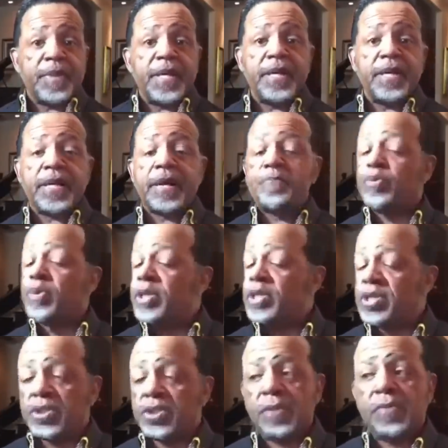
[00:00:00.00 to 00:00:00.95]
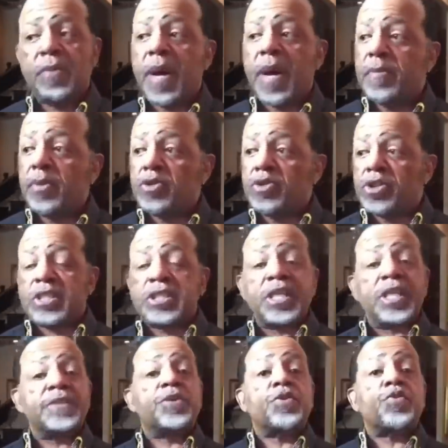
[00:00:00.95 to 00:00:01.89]
and I preached some of my most
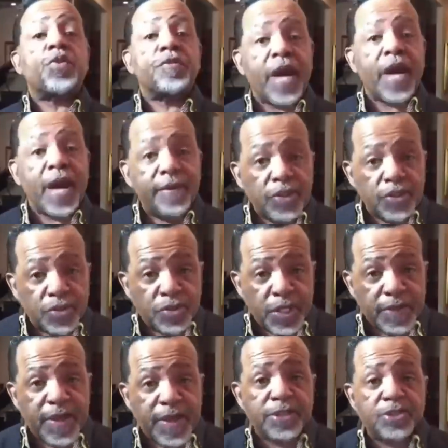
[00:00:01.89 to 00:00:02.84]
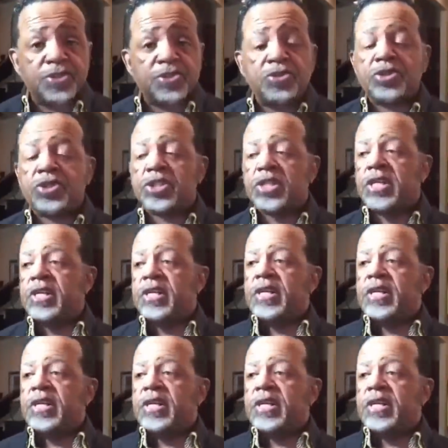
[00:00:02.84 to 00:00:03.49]
successful revivals in that church.